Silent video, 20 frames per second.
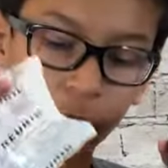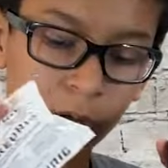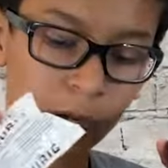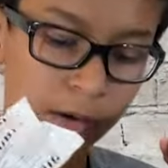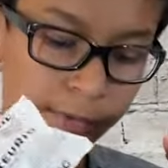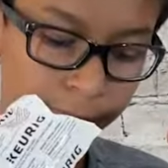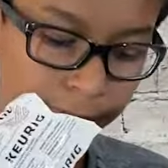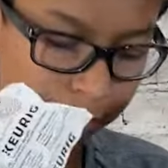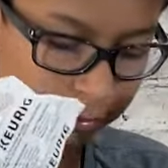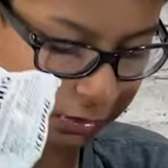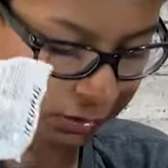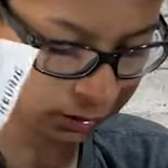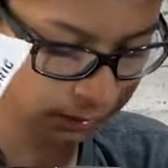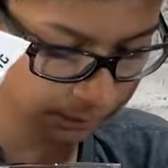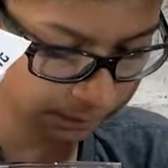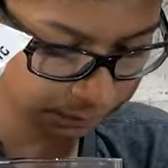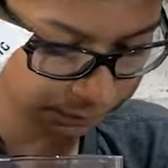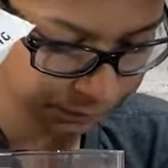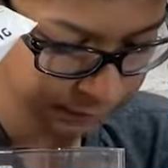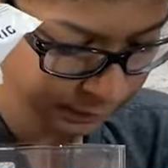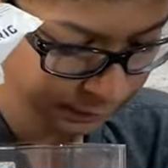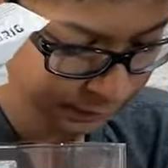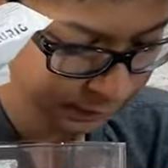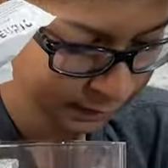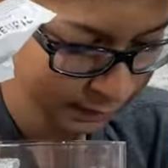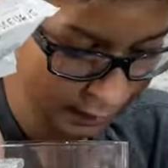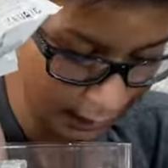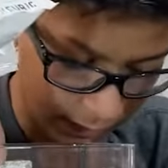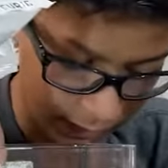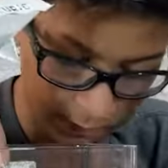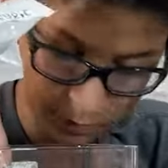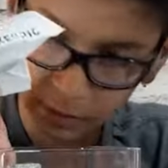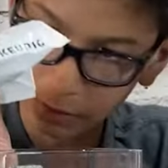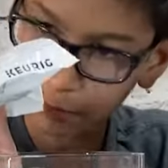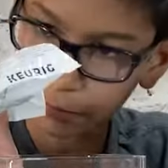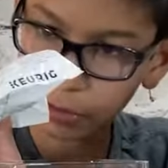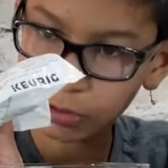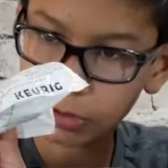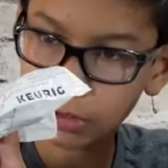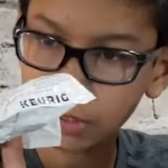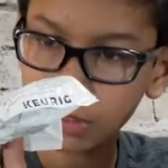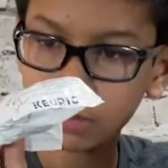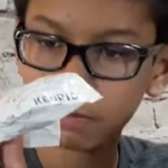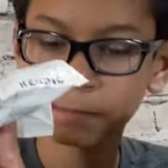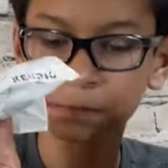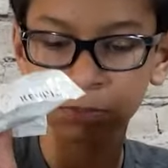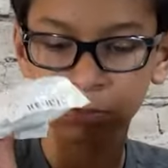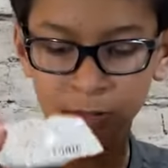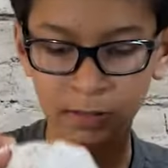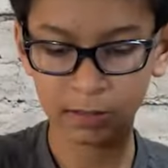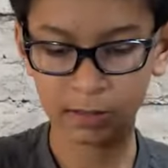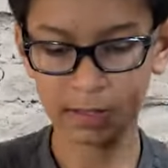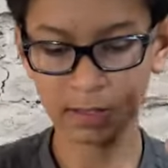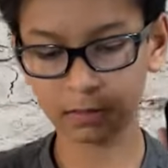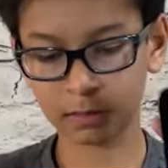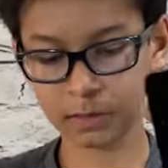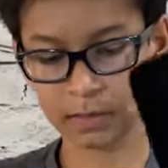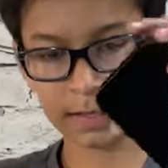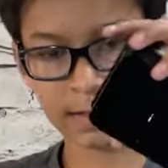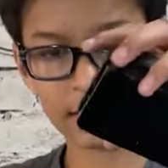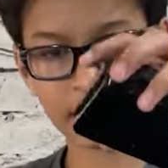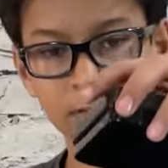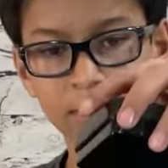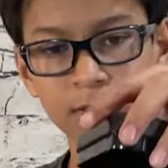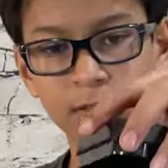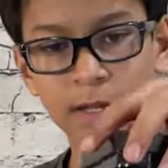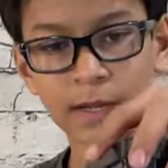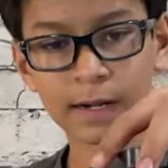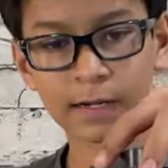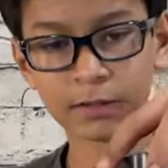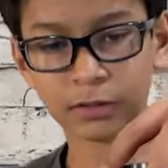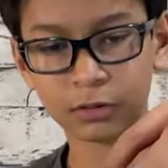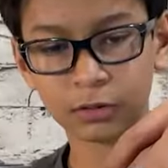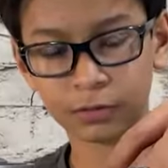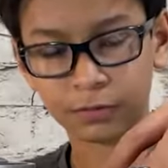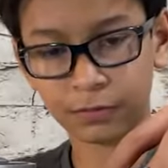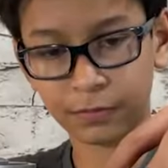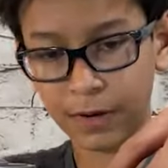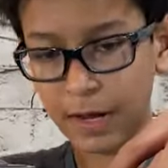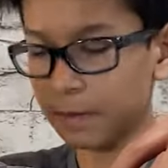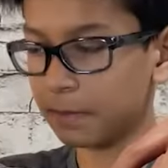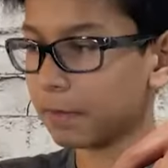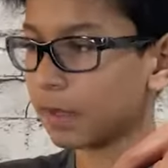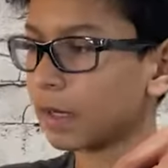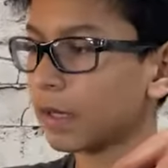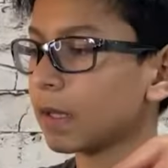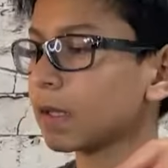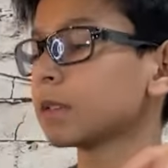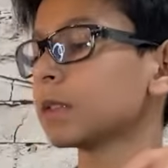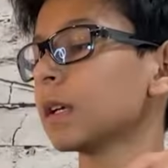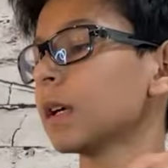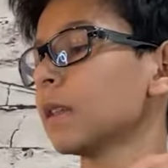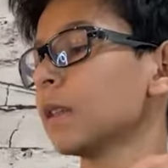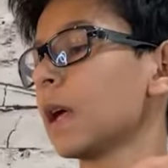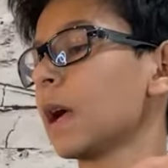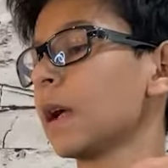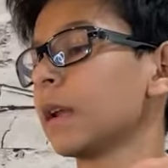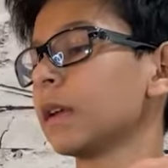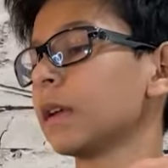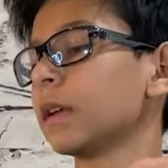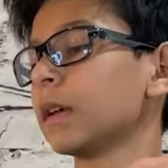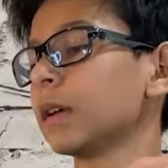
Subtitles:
water filter, the filter, and then you let it soak 5 minutes, and then